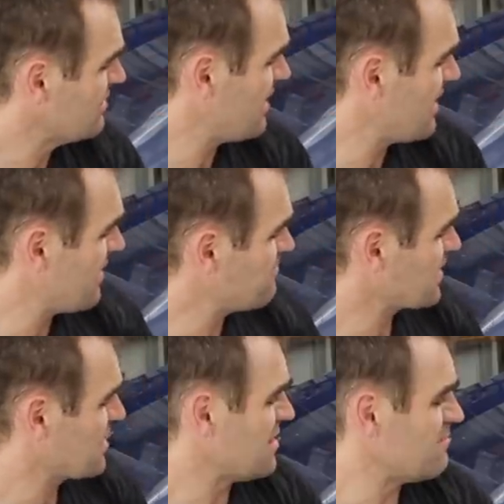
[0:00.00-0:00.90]

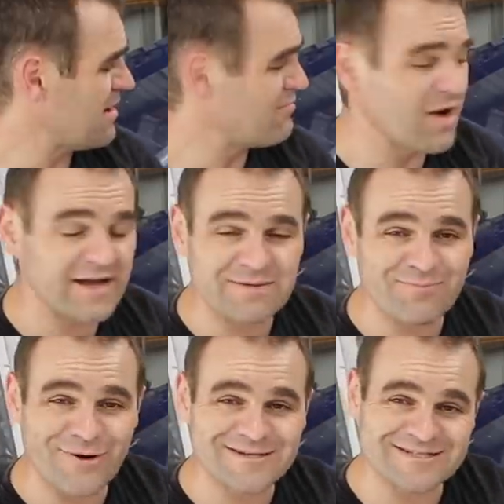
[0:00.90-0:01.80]
But my
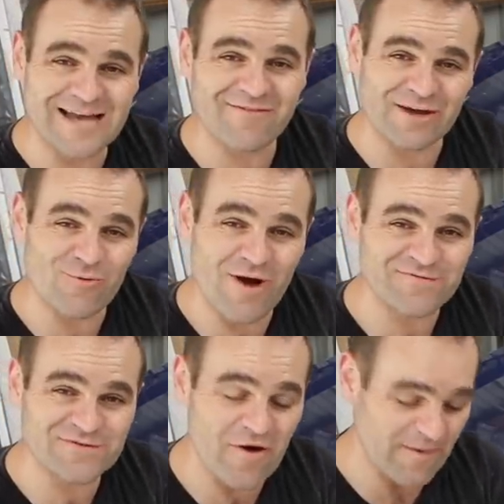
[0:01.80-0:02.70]
compressor's having a
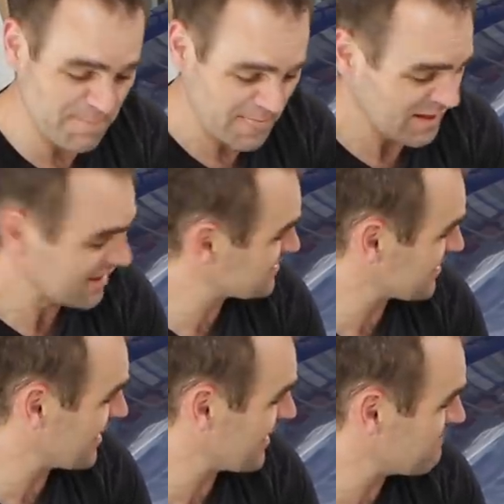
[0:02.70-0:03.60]
rough time. It's
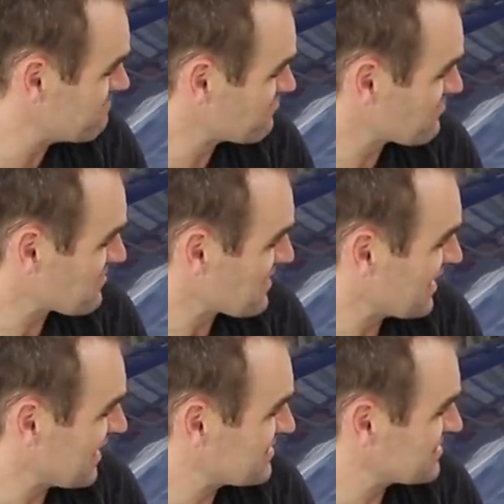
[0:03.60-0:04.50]
a
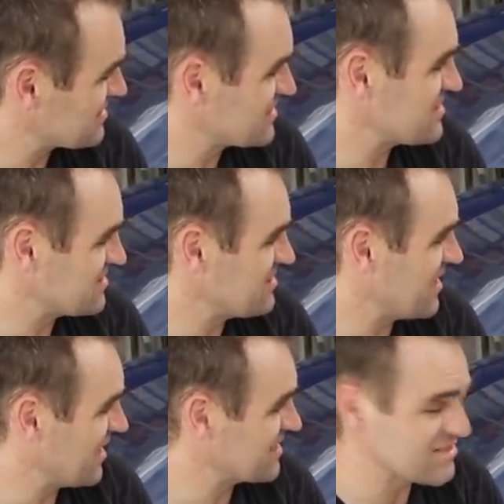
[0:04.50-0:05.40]

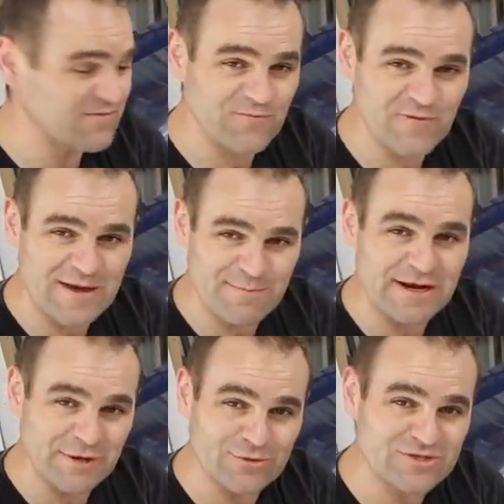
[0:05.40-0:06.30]
fair bit
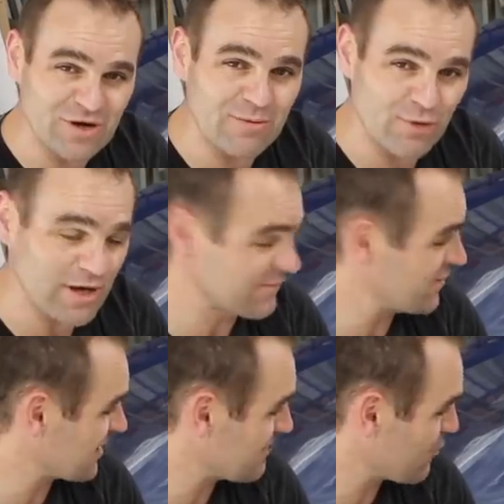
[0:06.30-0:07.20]
of non-stop work
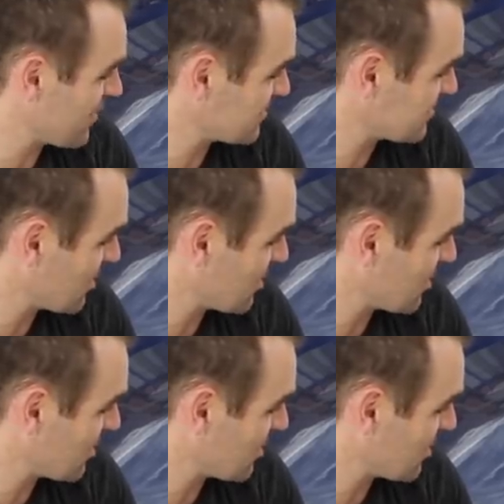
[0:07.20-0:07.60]
for the compressor.